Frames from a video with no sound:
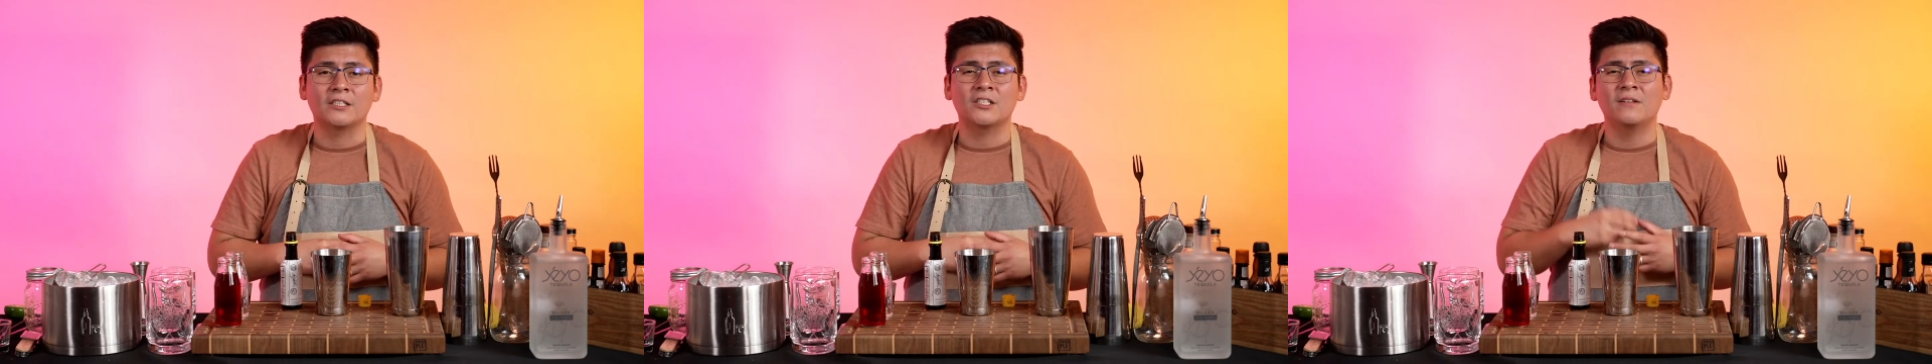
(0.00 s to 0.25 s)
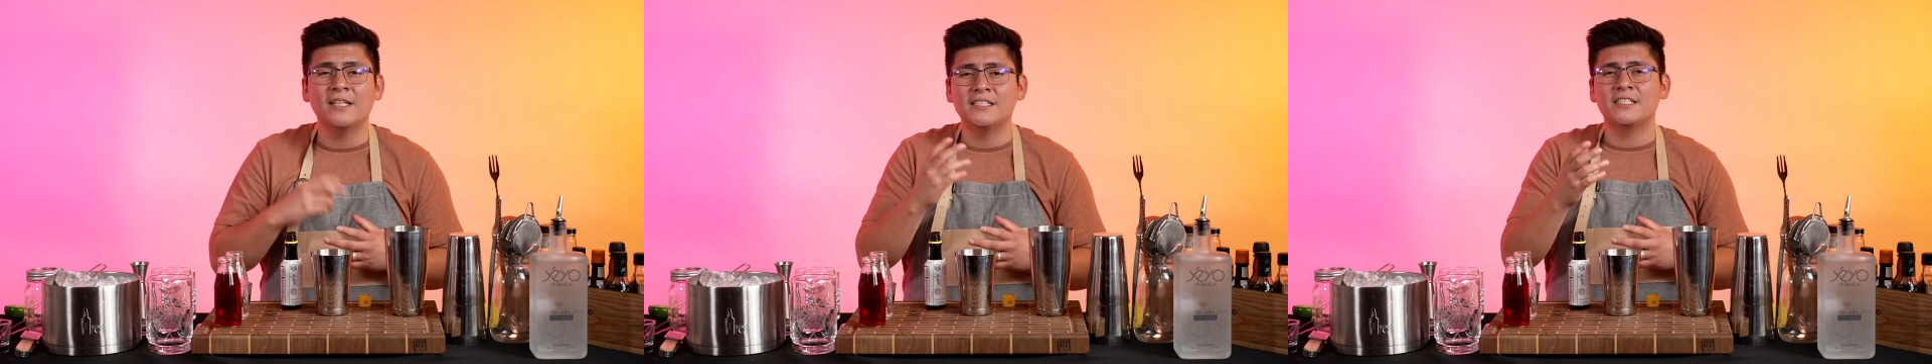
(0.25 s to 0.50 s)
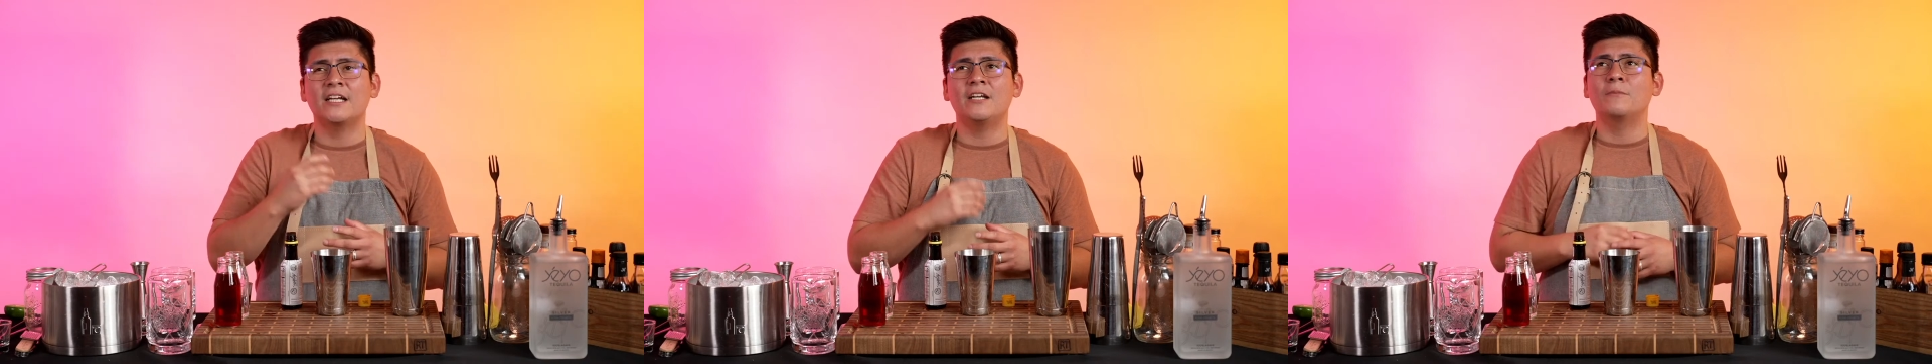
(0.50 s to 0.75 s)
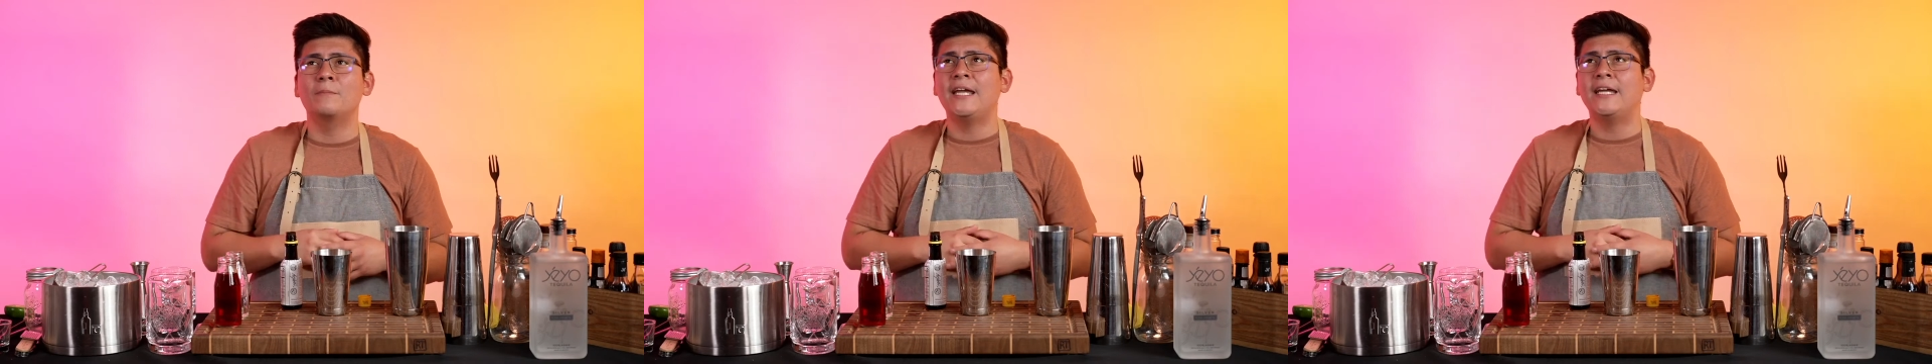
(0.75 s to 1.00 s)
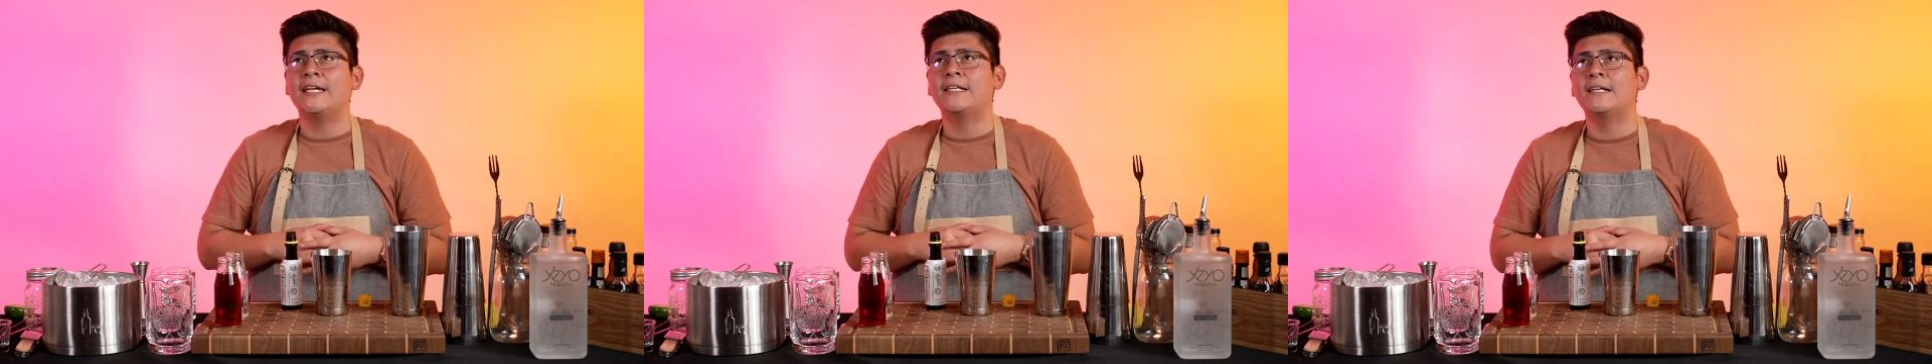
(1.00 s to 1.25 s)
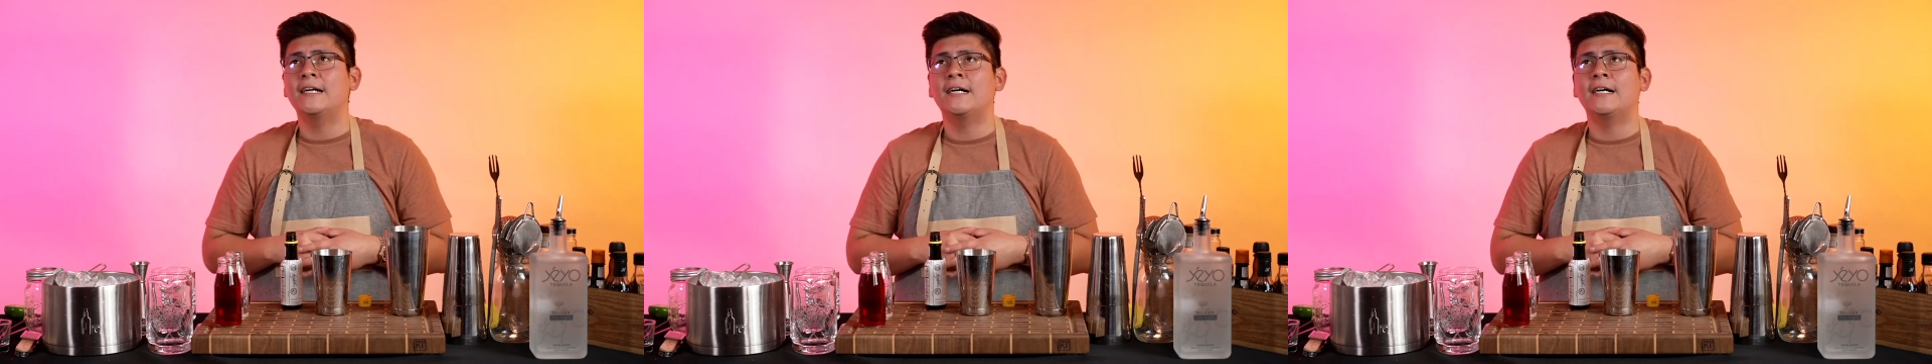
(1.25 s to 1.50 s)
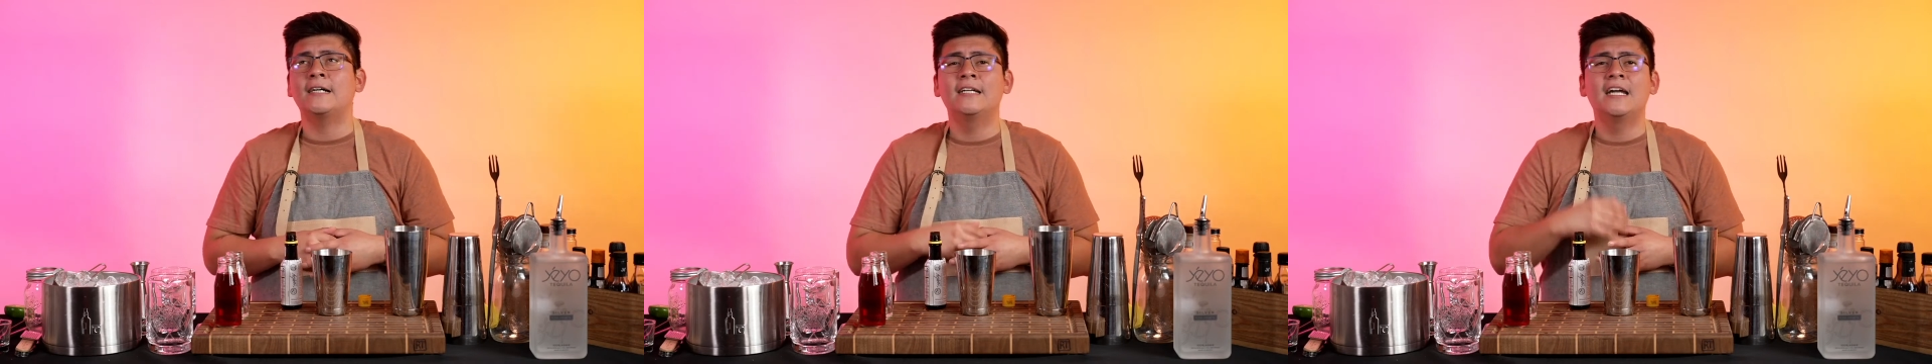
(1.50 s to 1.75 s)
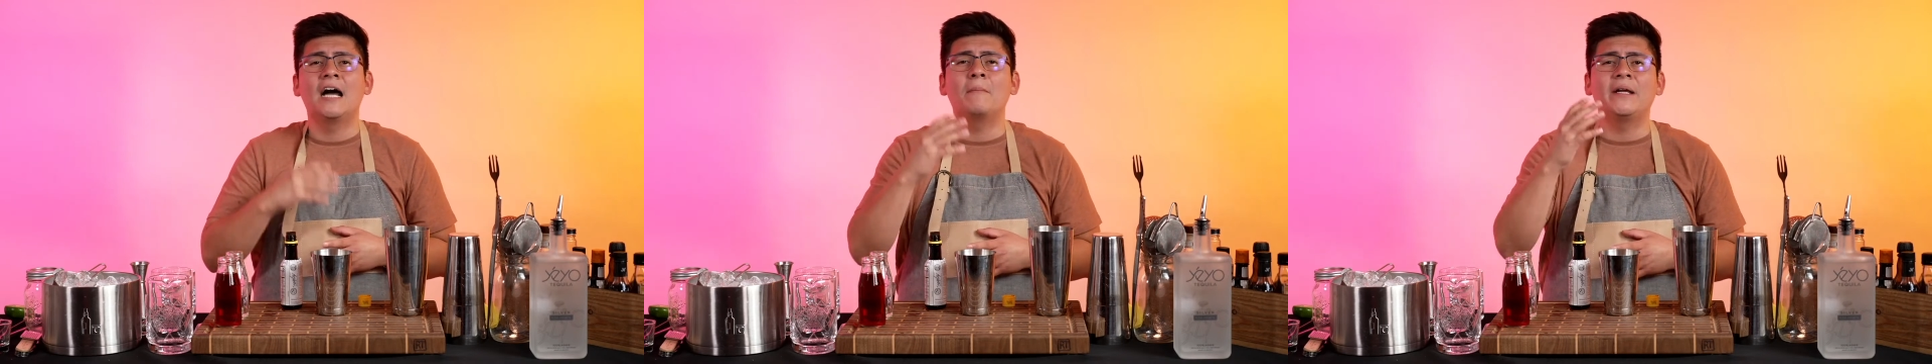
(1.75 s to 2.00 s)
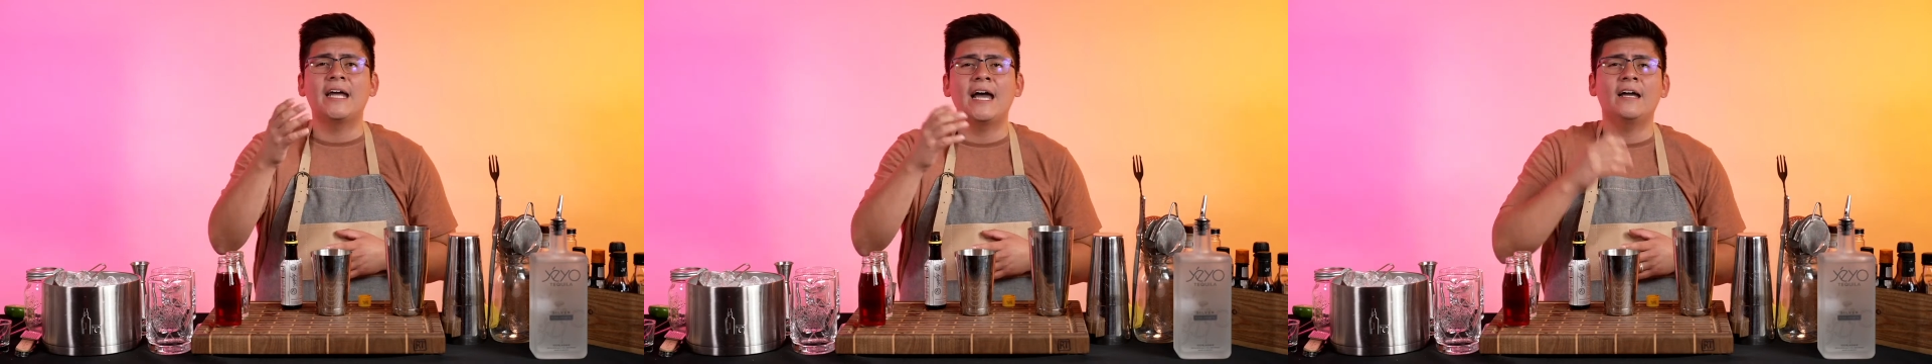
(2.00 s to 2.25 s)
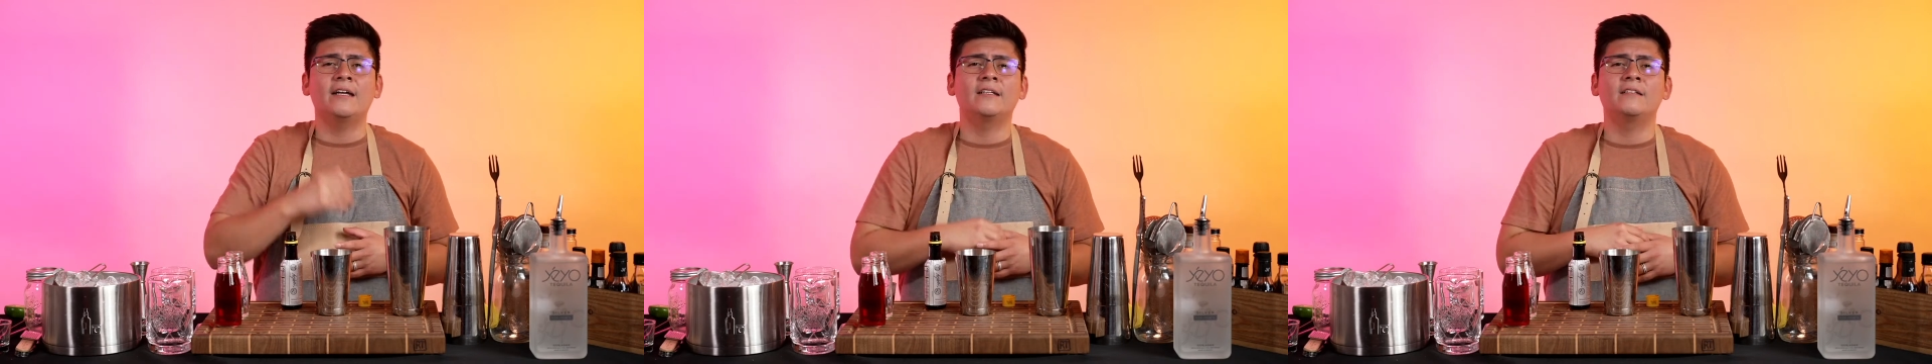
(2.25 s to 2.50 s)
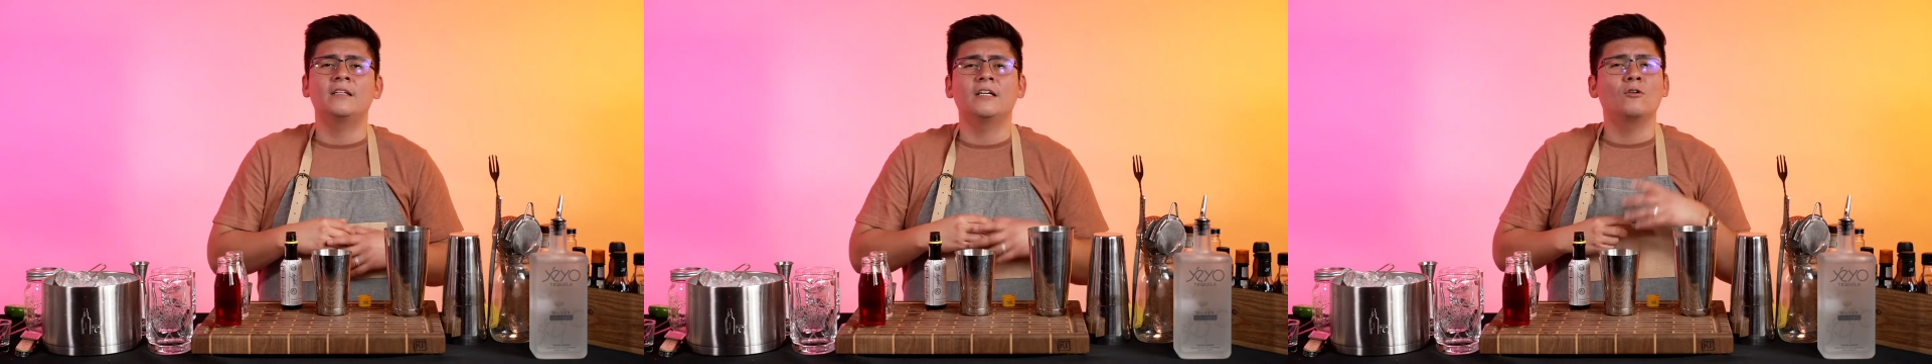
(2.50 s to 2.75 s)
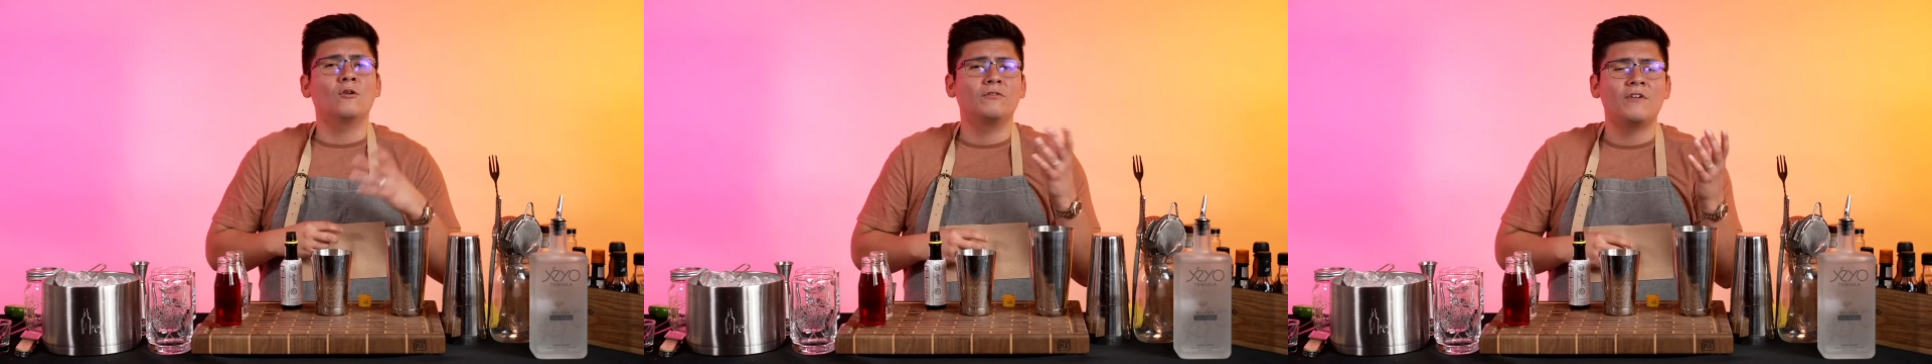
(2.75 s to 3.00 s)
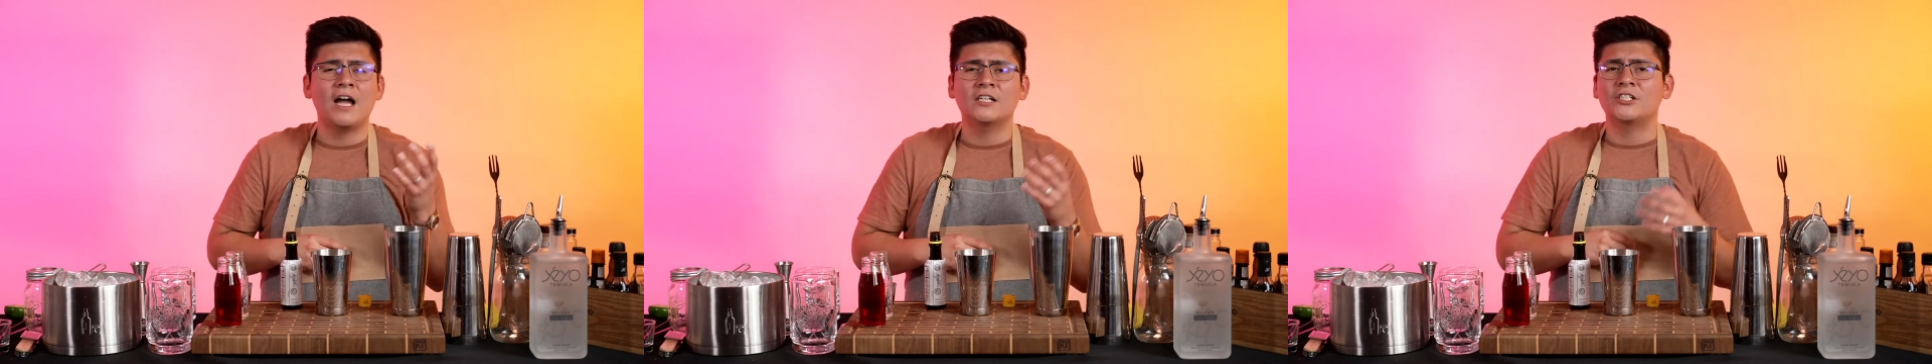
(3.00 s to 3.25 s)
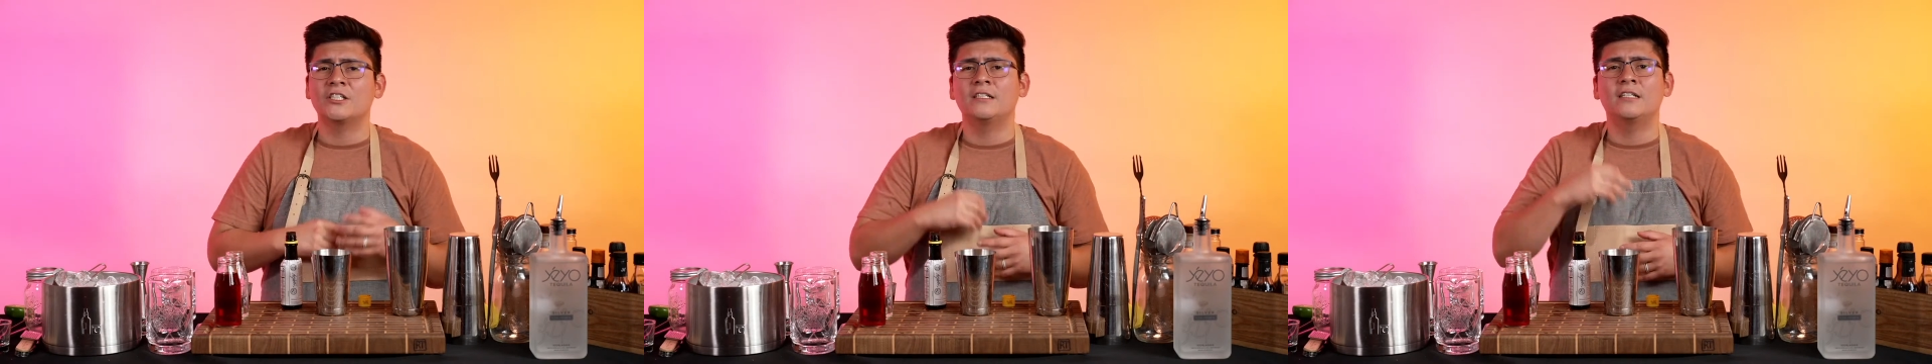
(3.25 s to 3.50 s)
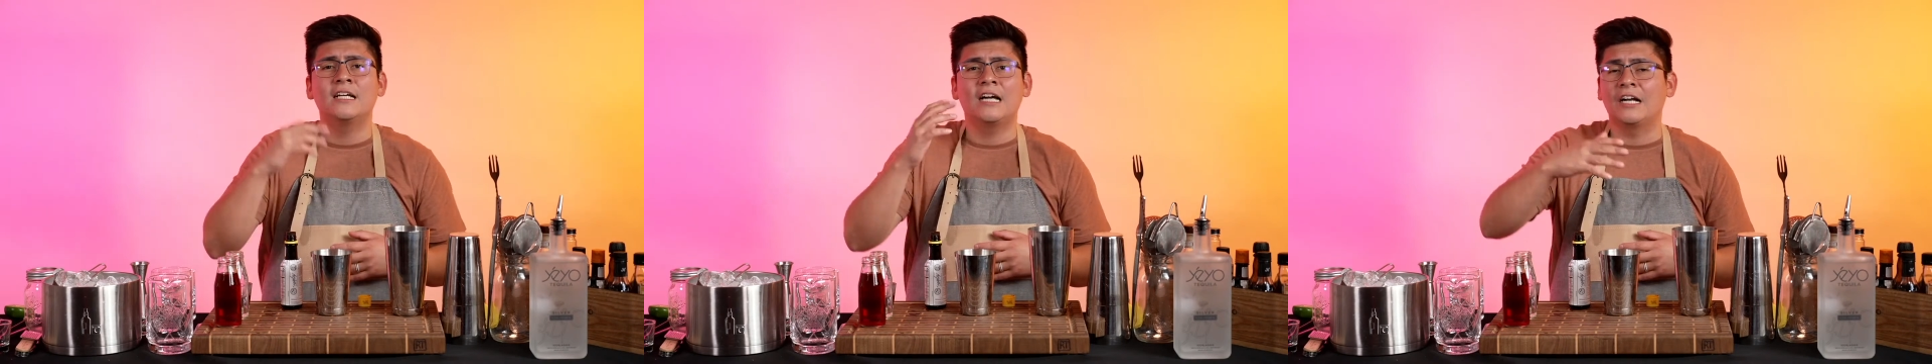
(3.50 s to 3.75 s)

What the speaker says: So let's say you're making a Manhattan, an old-fashioned,